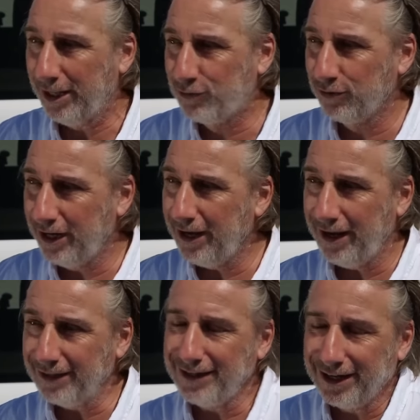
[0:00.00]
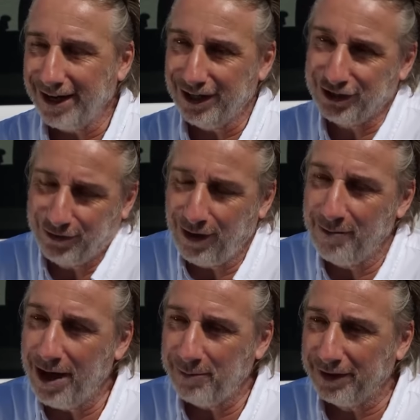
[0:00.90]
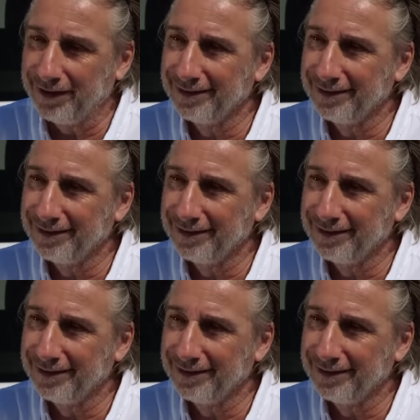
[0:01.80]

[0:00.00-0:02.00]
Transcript: But today, I take cash, so I'm happy.